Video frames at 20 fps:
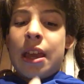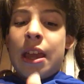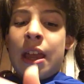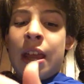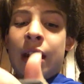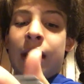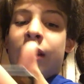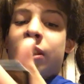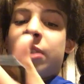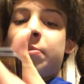
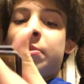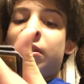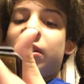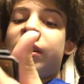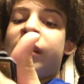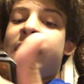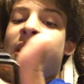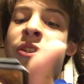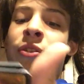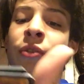and its ability
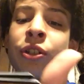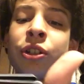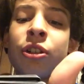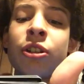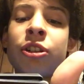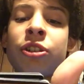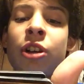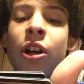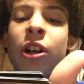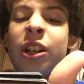is that you
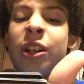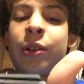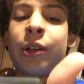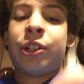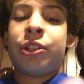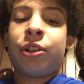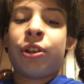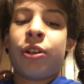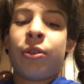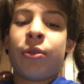return a target
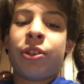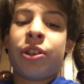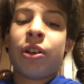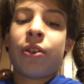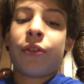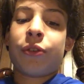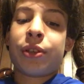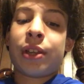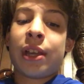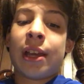creature to its
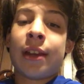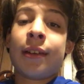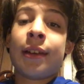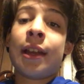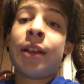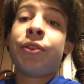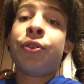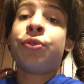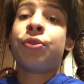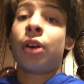owner's hand
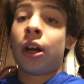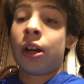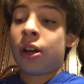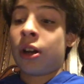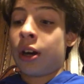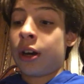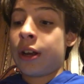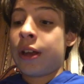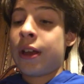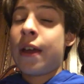and you draw a
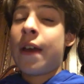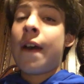card.